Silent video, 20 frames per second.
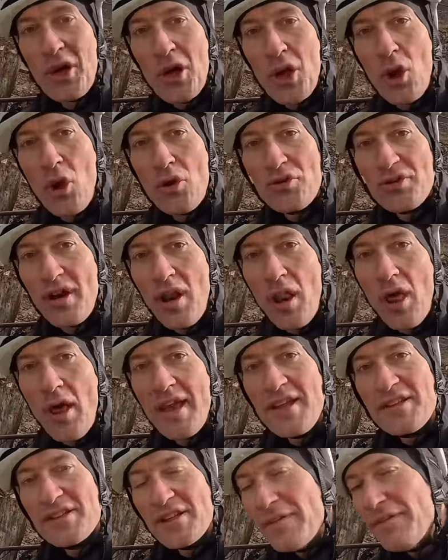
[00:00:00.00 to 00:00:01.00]
lots of
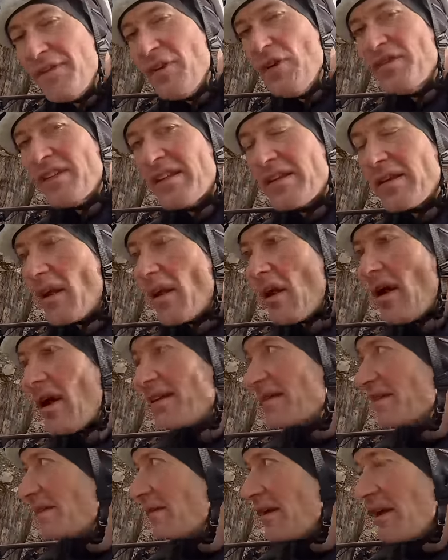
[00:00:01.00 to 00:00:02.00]
likes, a few
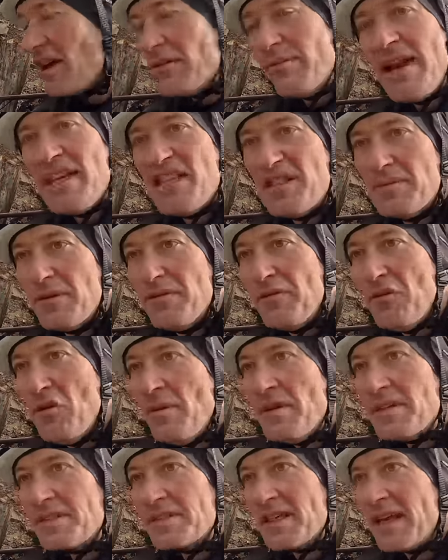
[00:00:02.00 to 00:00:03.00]
dislikes, amazing
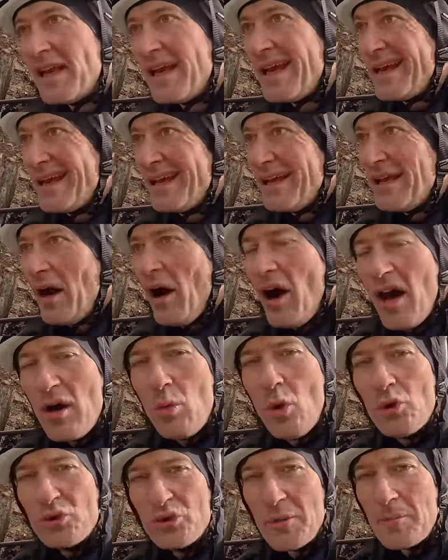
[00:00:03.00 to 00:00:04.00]
performance,
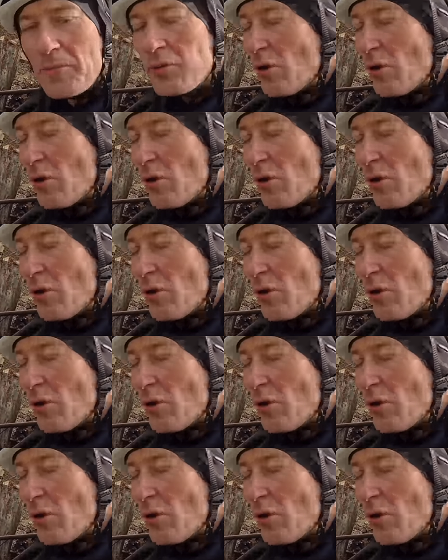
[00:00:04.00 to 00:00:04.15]
eye-watering